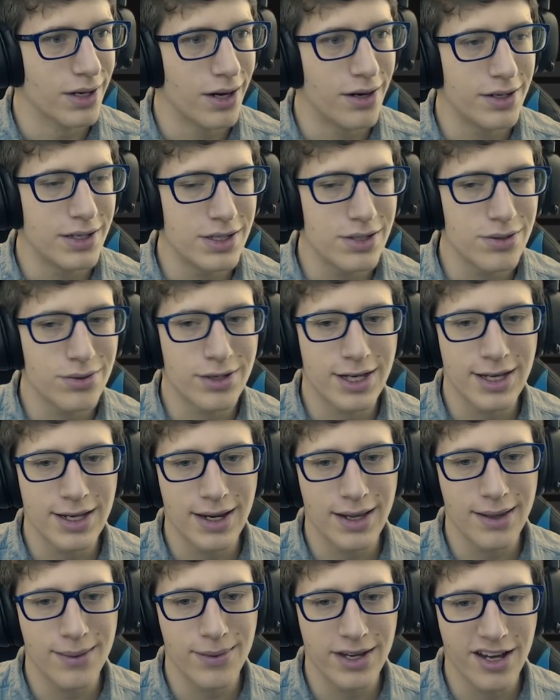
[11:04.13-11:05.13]
Are you
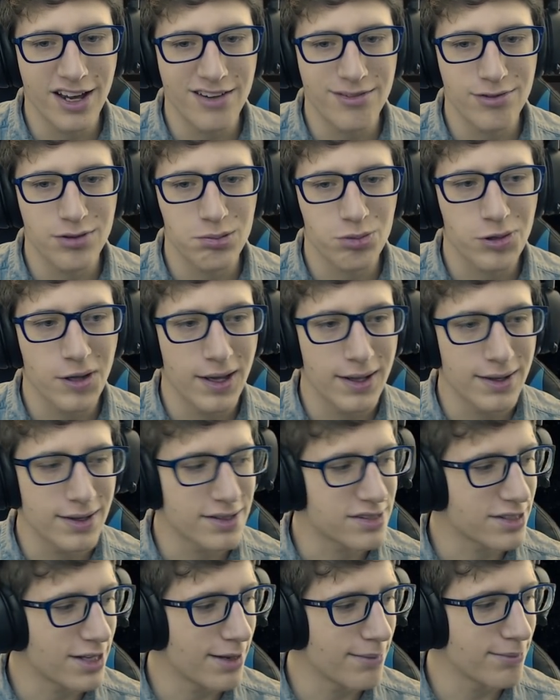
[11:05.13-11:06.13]
kidding me? I've been playing
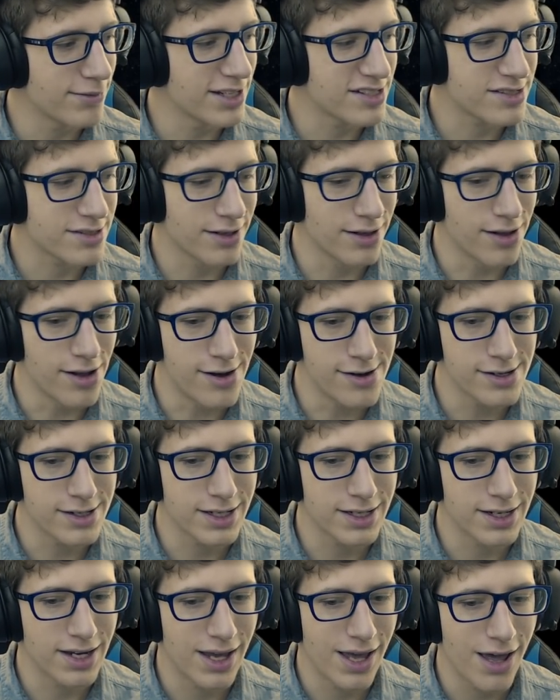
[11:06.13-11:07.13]
this game this long
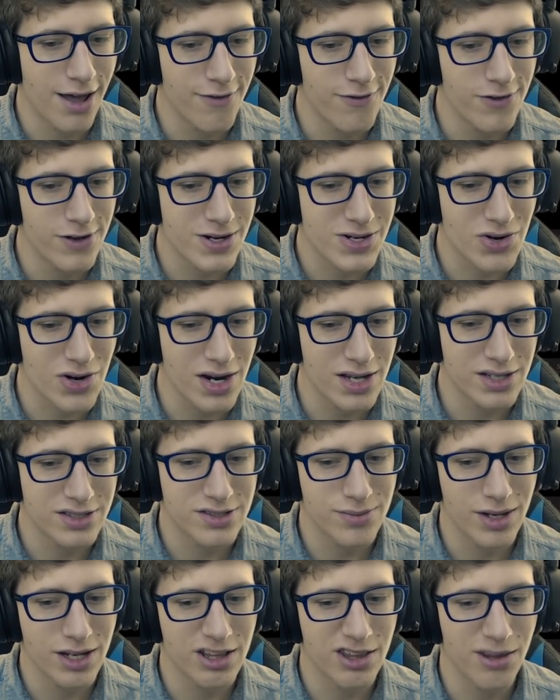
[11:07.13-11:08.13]
and I haven't tried to
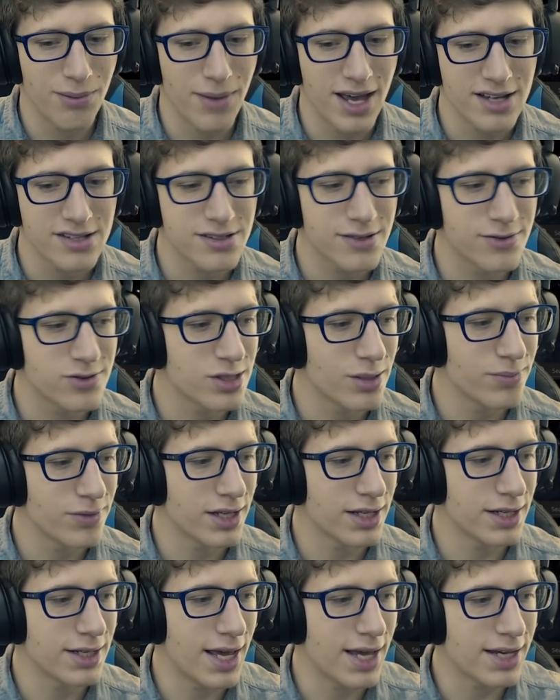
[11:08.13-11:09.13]
make the mass of
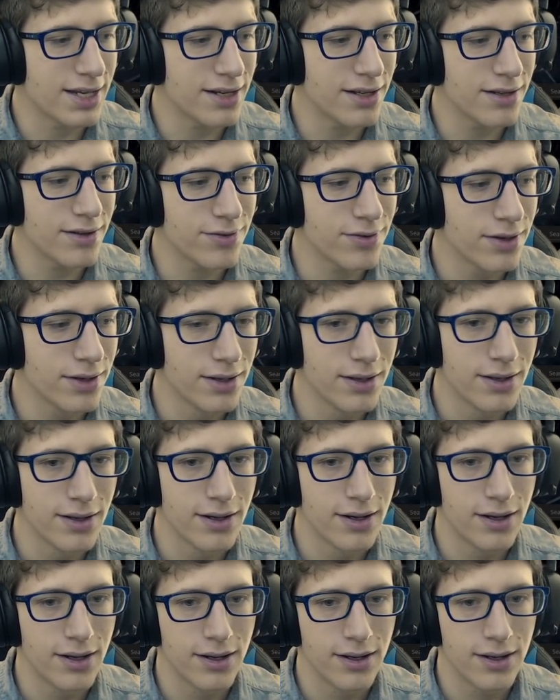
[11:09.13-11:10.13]
something negative?
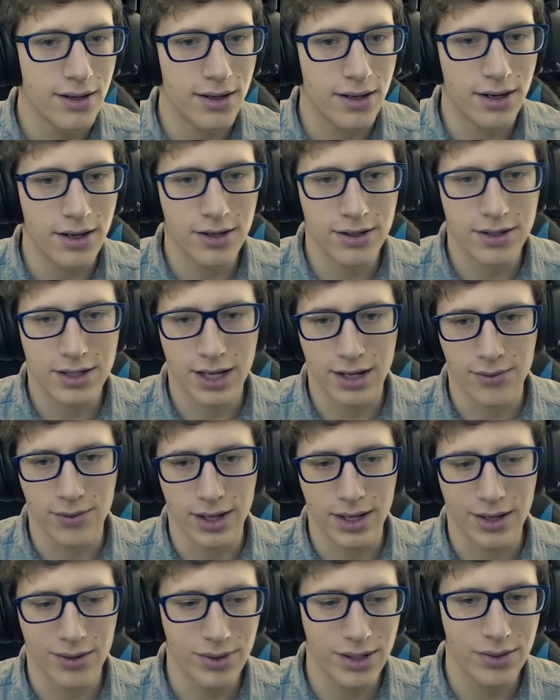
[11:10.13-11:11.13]
Okay,
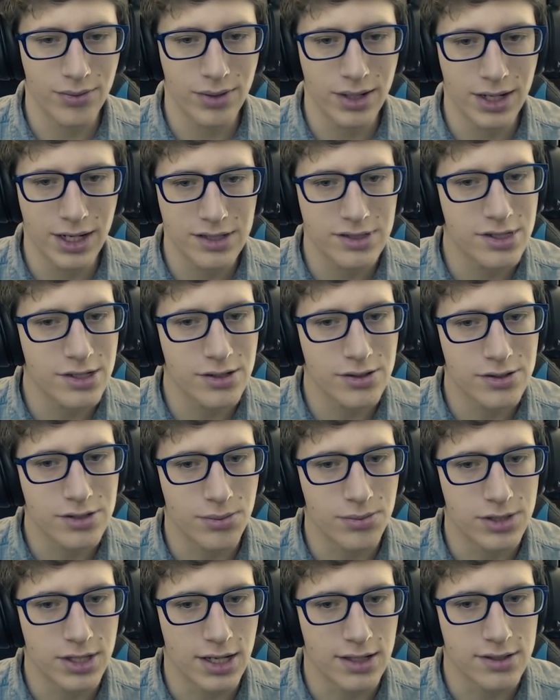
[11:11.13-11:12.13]
wait, we need to do
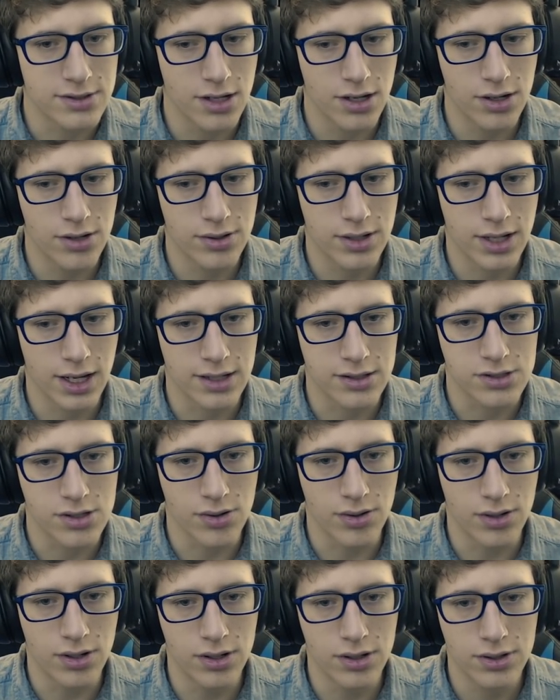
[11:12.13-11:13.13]
some tests. Okay, so
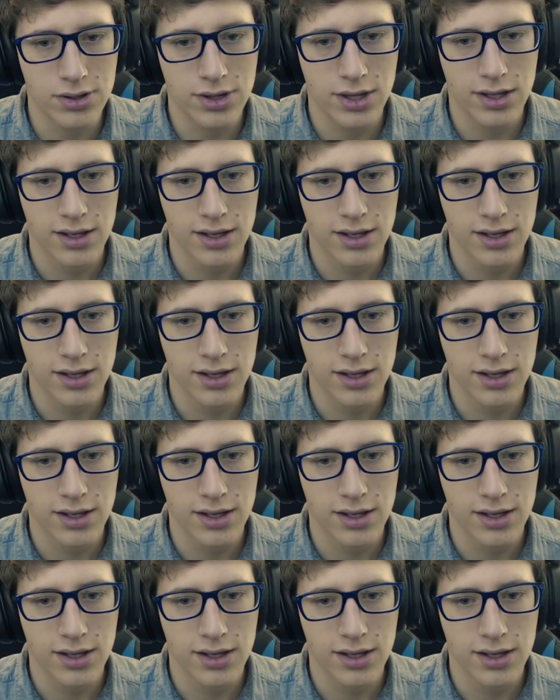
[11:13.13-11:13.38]
Earth...